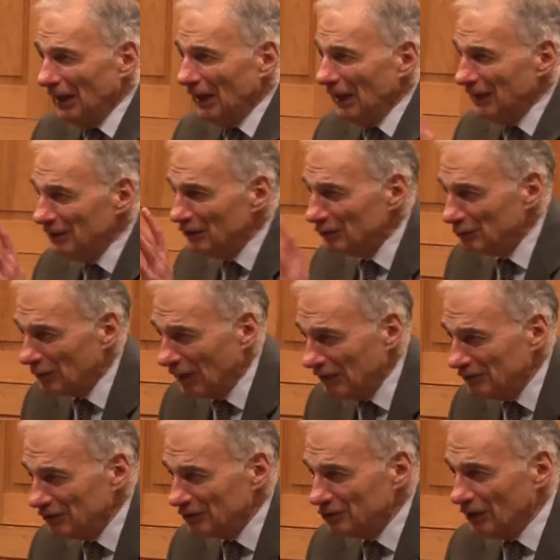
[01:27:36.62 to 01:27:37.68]
And here's what I
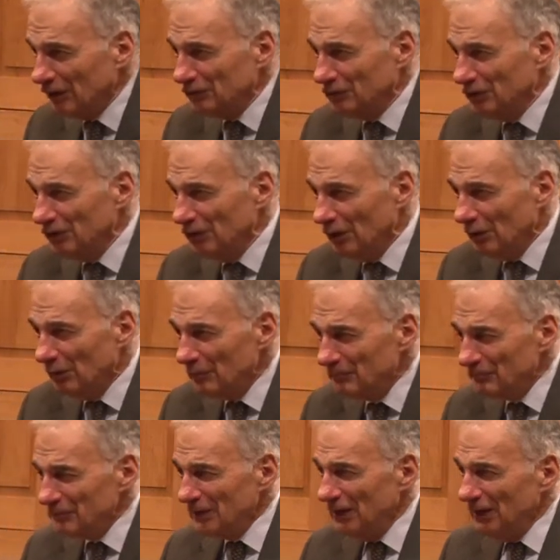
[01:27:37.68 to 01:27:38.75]
suggest you do.
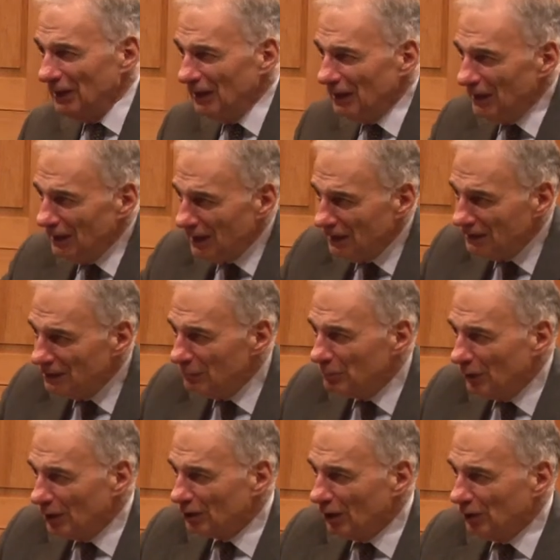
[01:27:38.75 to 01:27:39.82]
In the
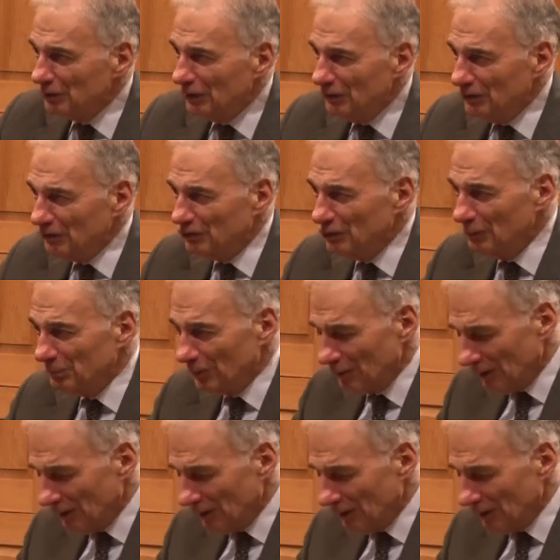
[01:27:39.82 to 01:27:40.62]
book, Only the Super